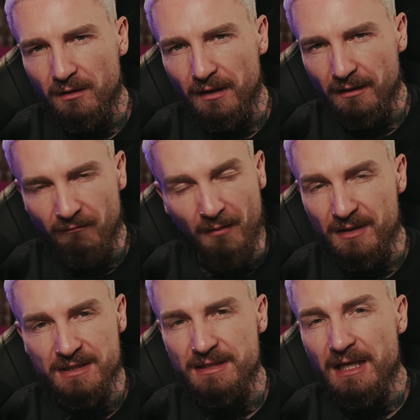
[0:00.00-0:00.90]

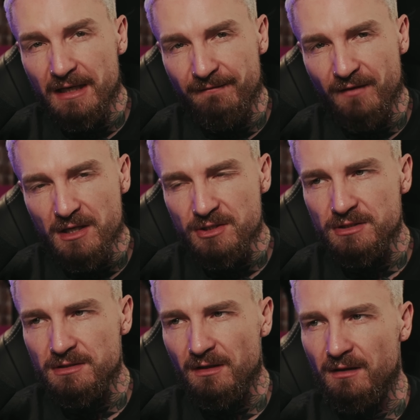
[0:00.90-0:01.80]
It's nearly
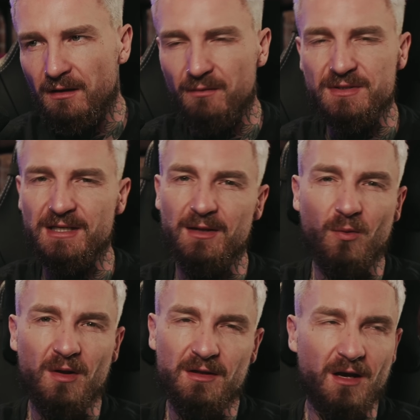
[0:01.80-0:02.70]
finished. I would say the
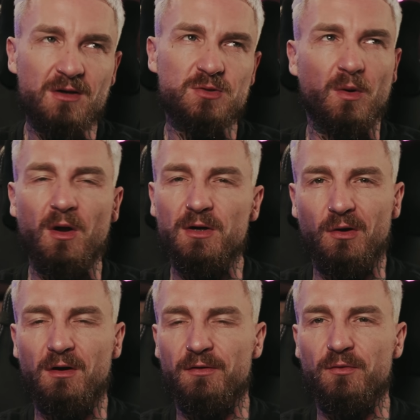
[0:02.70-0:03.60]
last one I
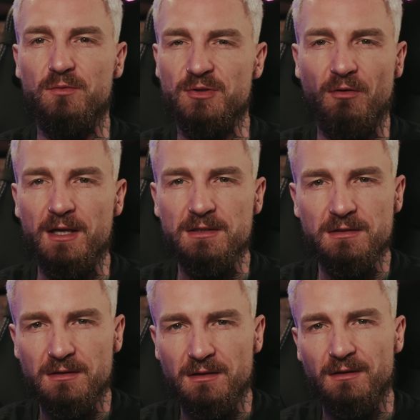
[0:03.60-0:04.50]
got, I thought was great.
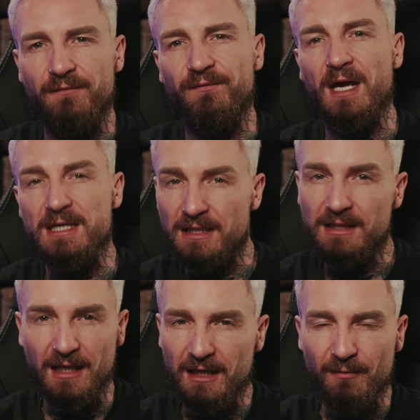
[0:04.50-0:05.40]
They said
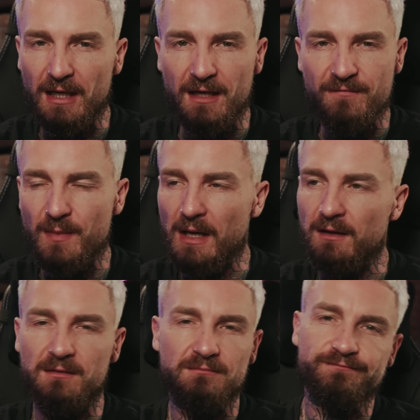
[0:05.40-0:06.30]
they can make it even
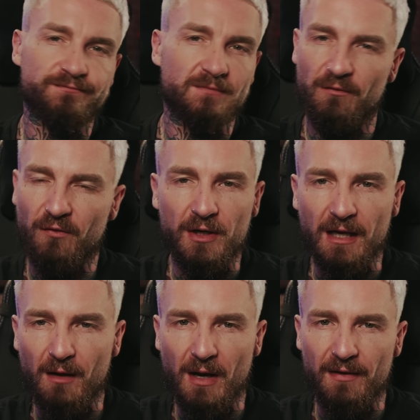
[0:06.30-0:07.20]
better. Find
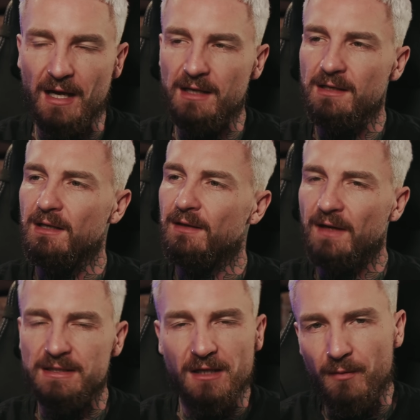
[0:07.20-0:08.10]
out about that.
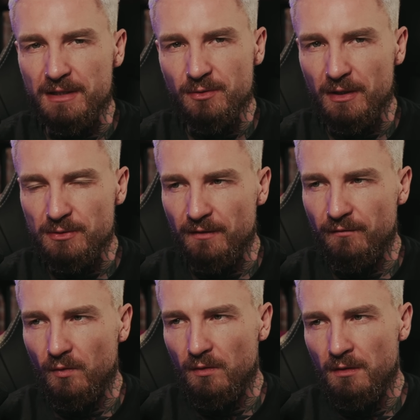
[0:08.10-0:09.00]
That's coming in
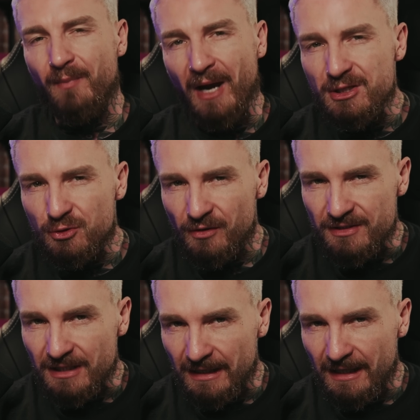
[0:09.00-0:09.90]
2024.
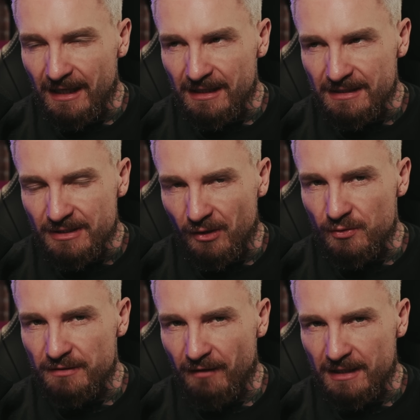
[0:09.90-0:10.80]
Patreon's going to get
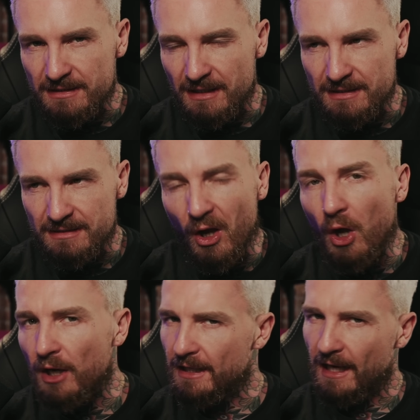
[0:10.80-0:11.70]
exclusive access,
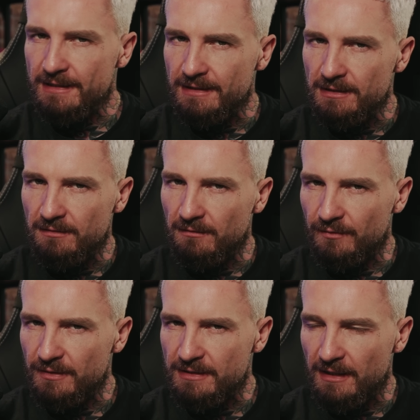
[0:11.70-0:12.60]
early access. I
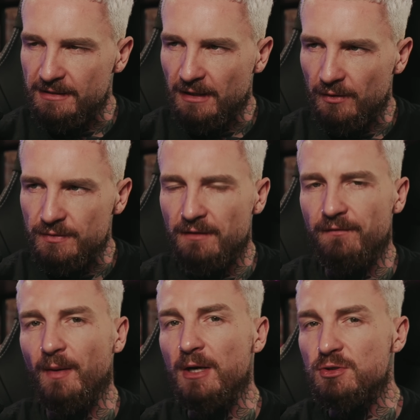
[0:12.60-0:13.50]
won't say
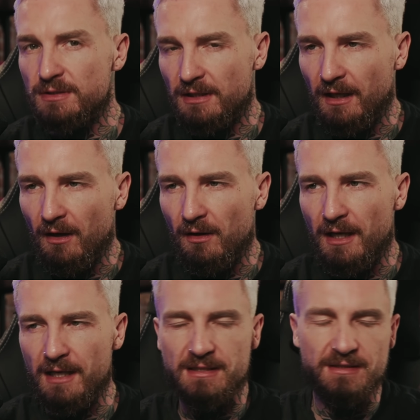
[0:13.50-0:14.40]
exclusive. Patreon's going to get early
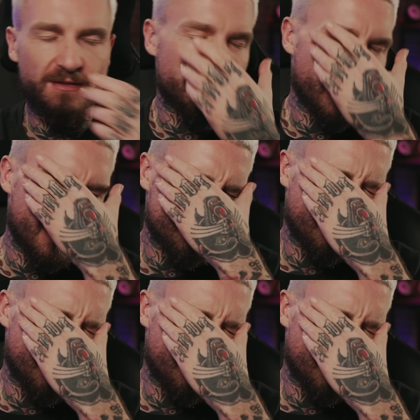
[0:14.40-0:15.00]
access to that.